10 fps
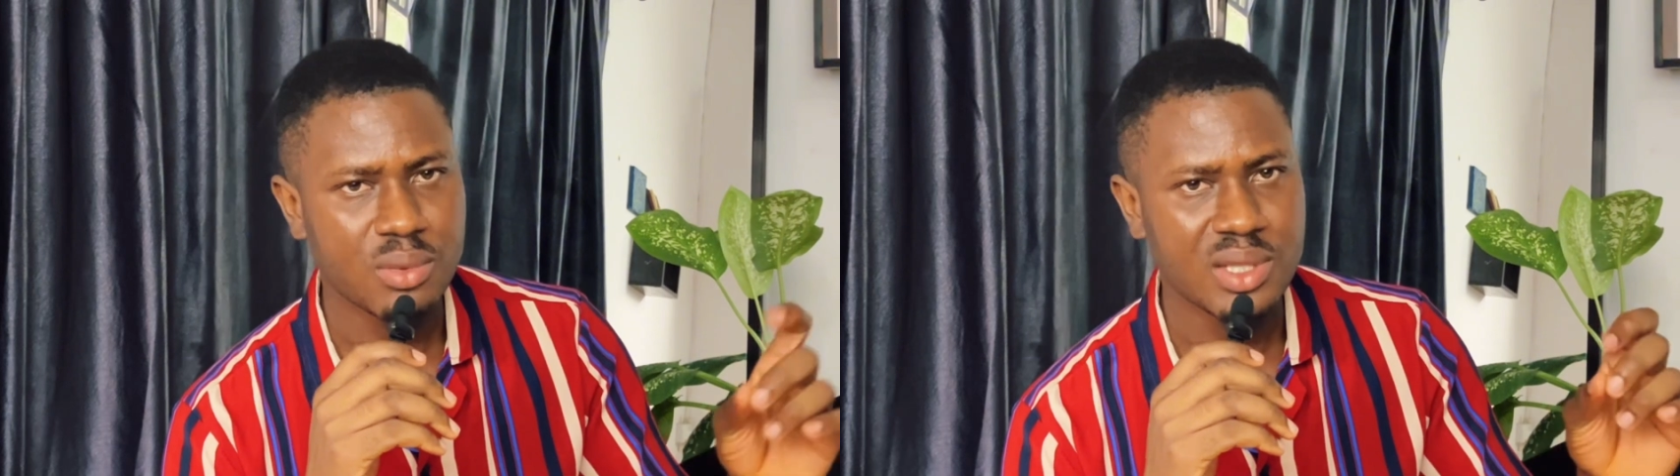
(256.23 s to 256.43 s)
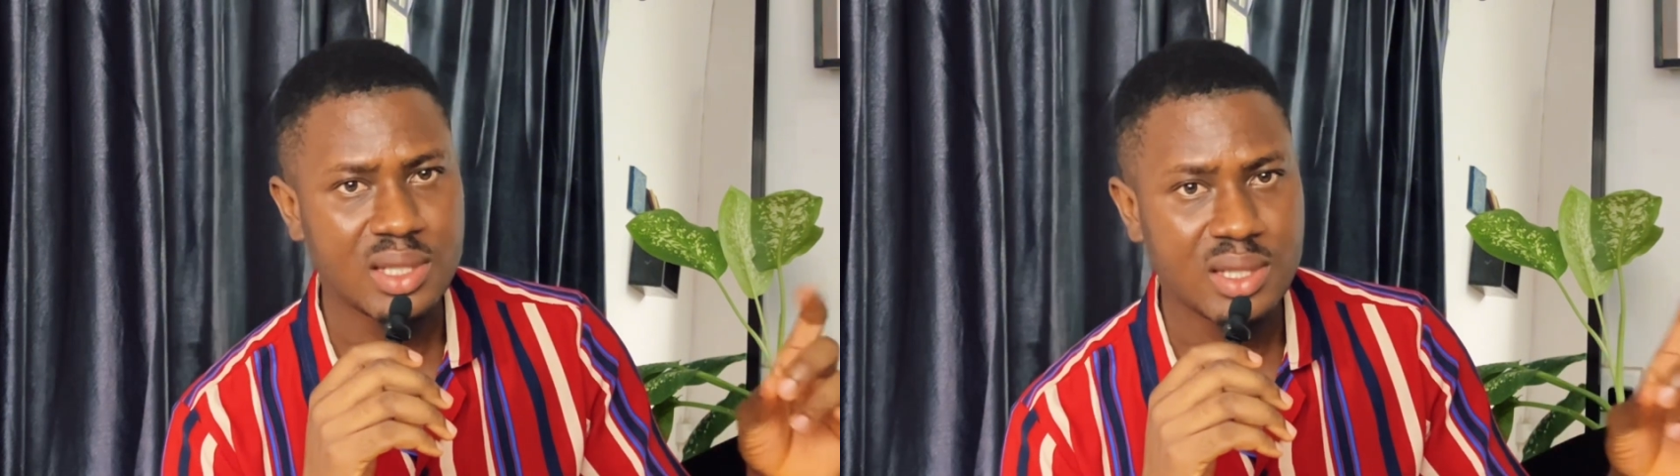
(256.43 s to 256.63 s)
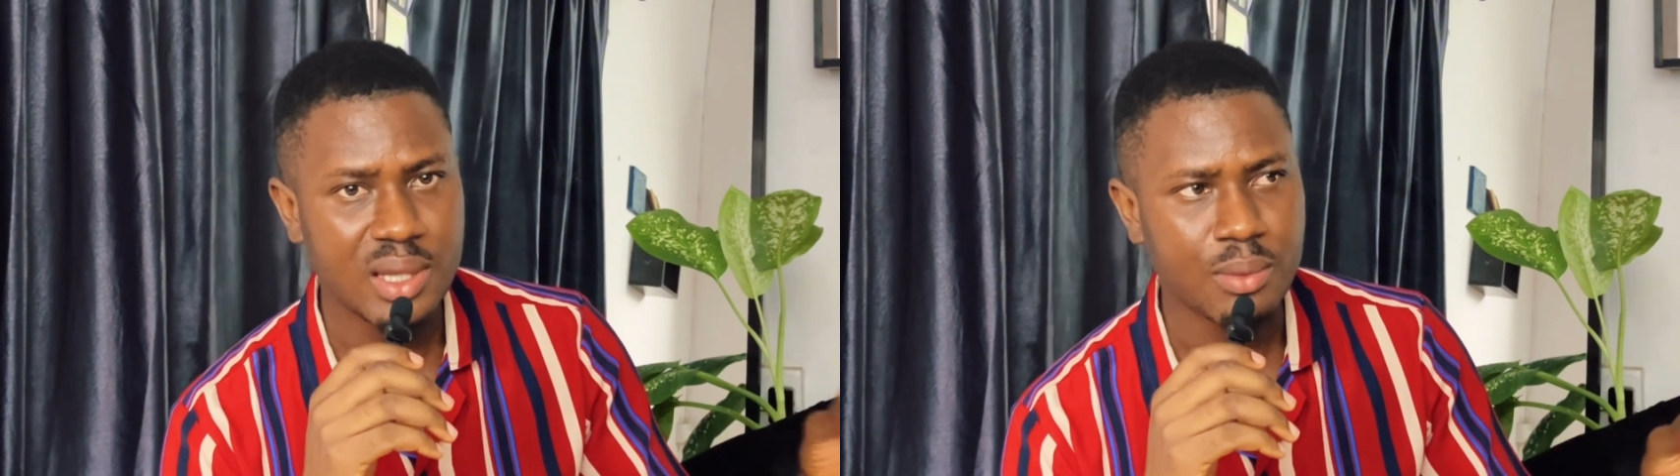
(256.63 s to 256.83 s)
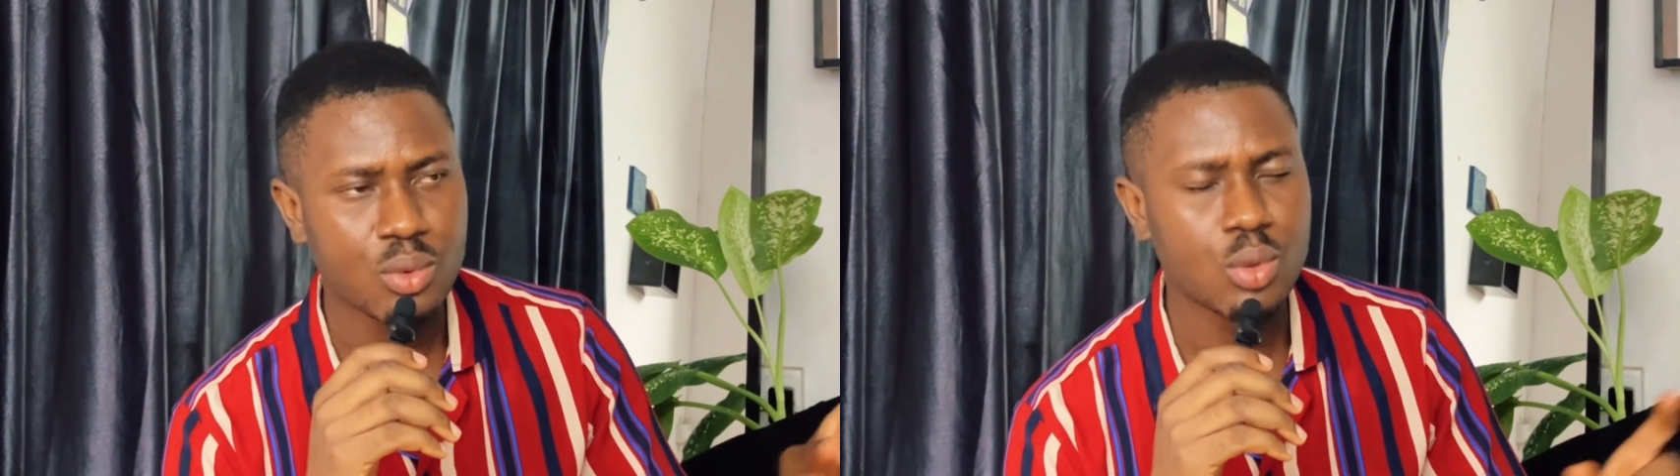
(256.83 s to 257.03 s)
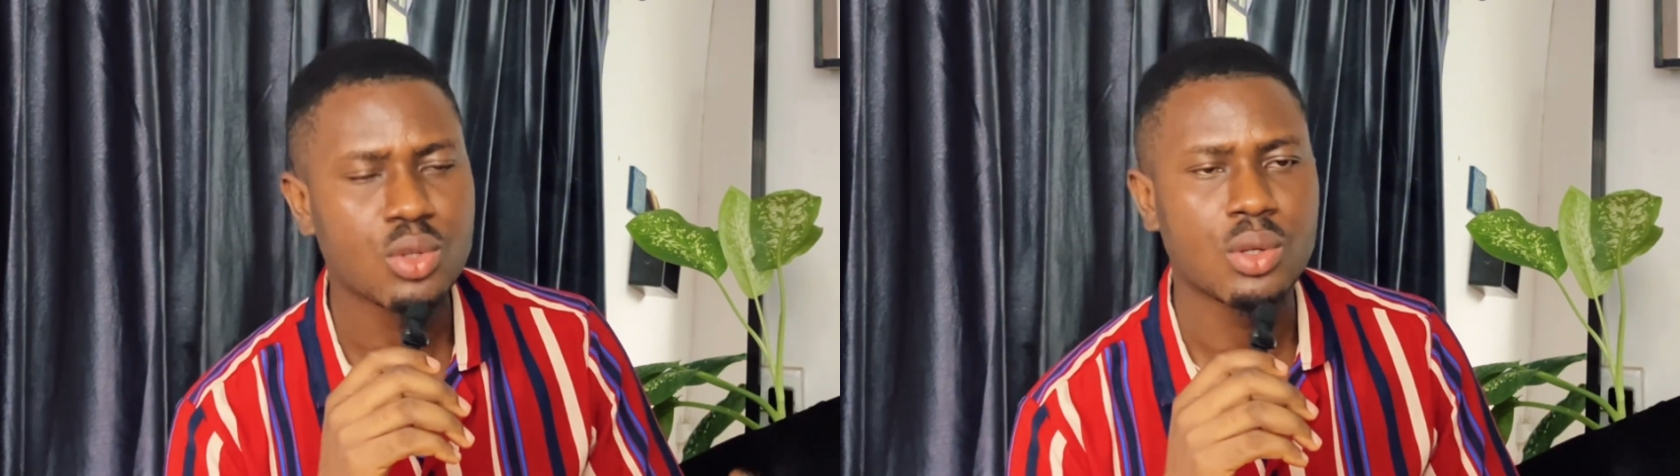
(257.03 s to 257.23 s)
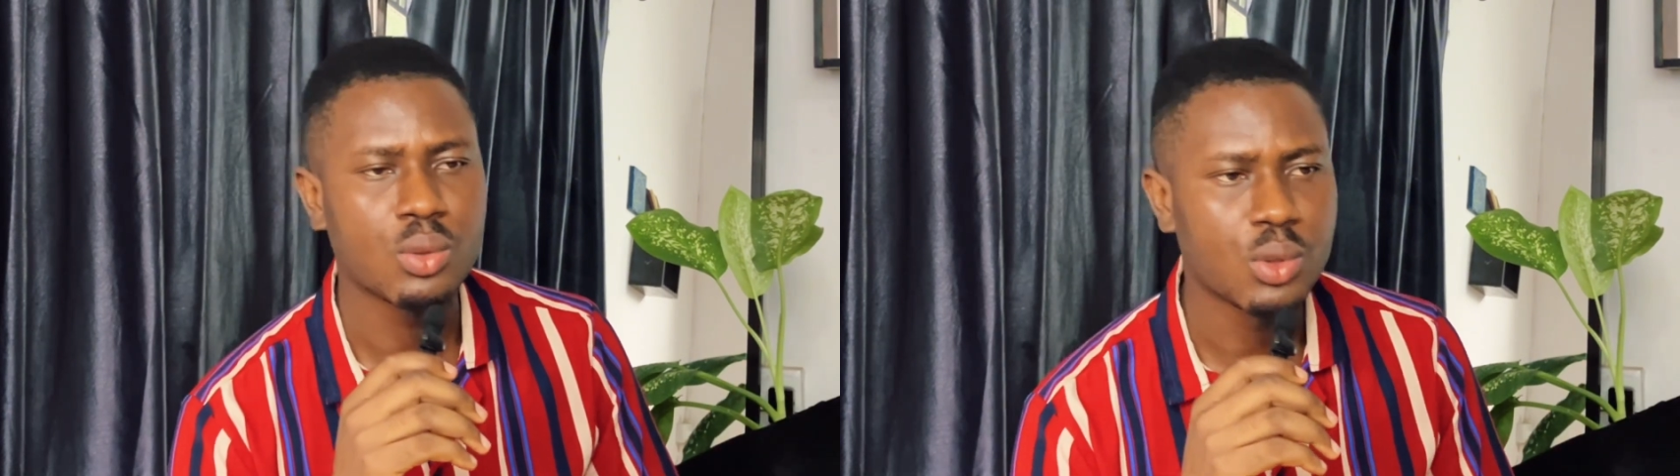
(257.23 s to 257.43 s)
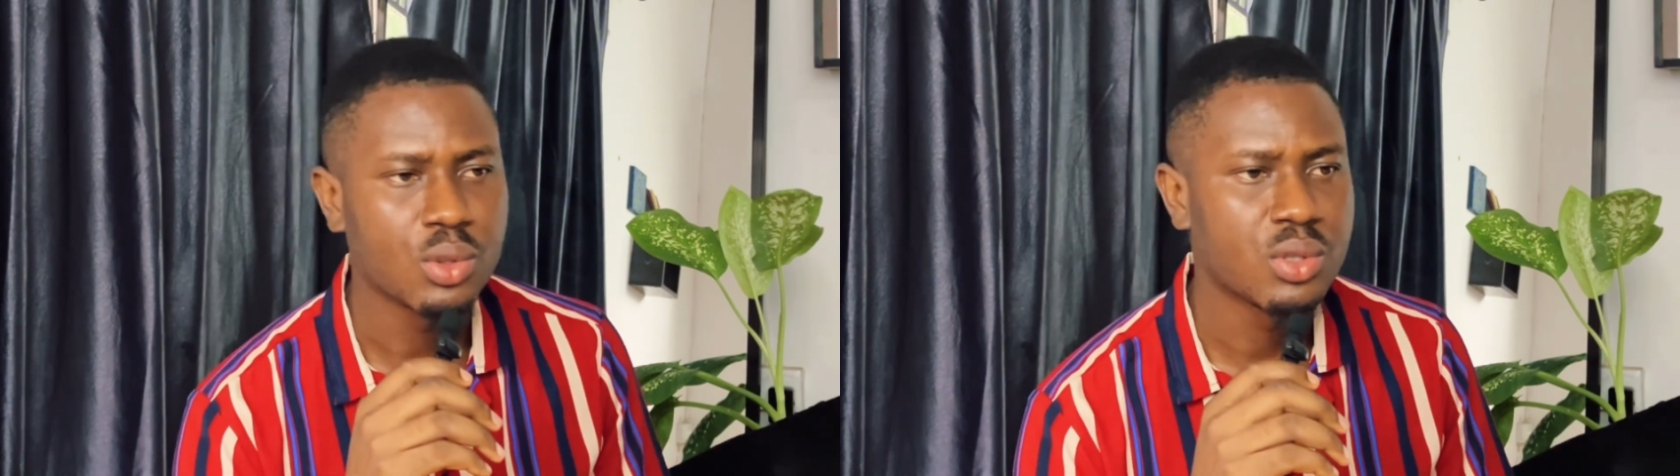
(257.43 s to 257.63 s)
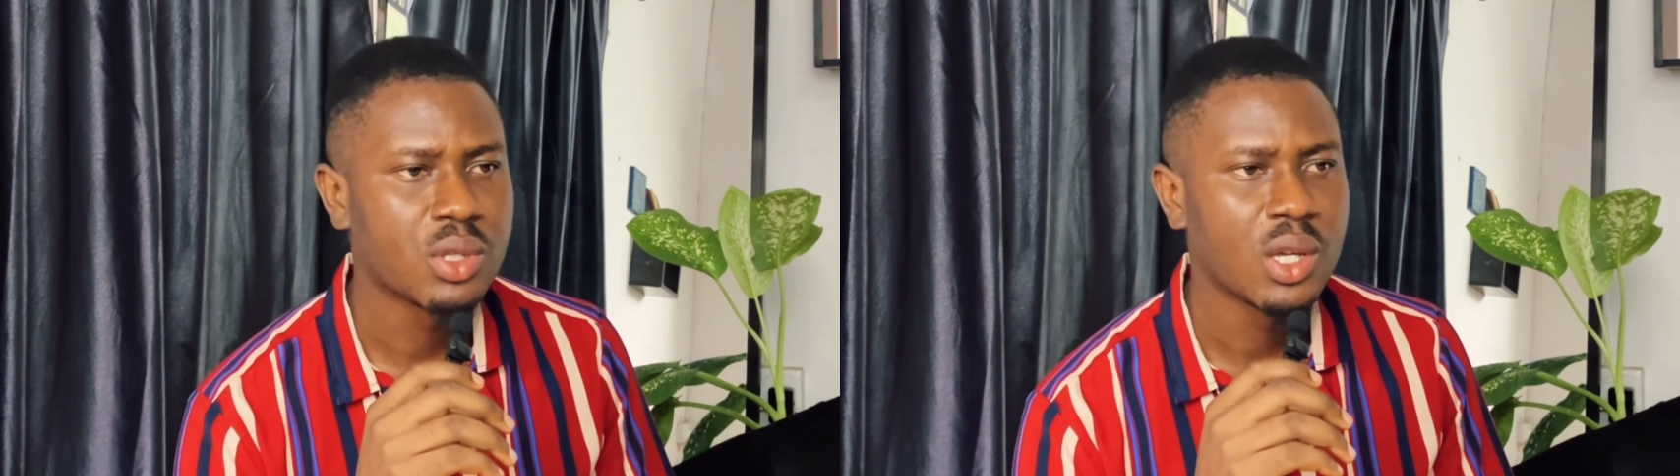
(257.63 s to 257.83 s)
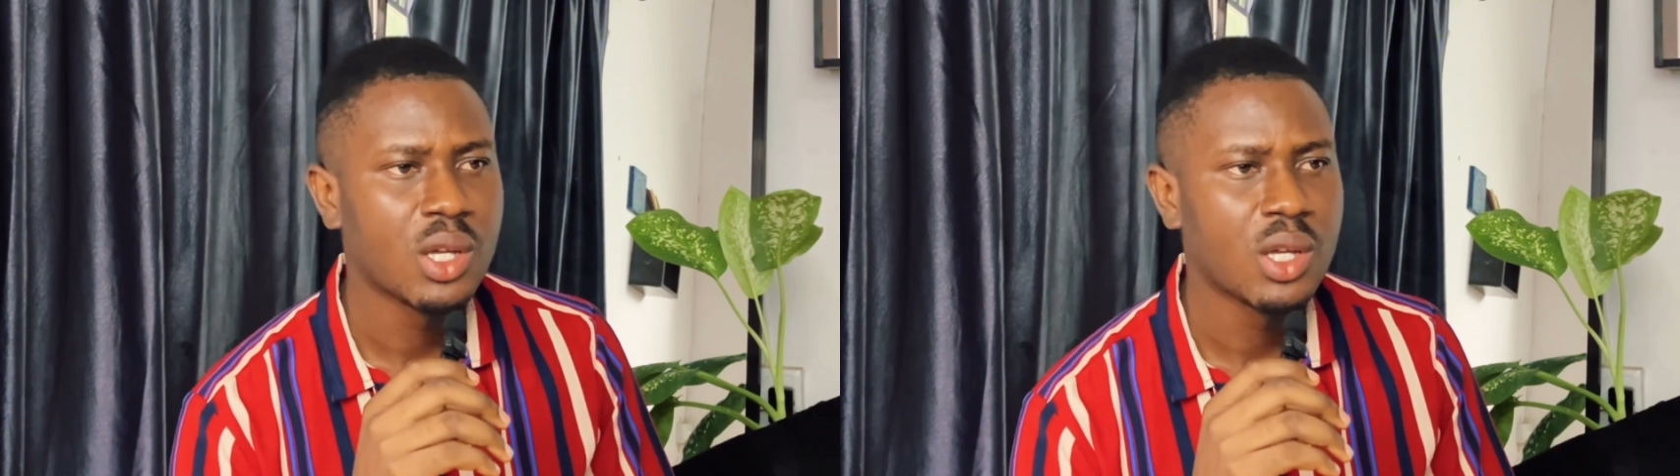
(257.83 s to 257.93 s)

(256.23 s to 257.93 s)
the system, quote unquote.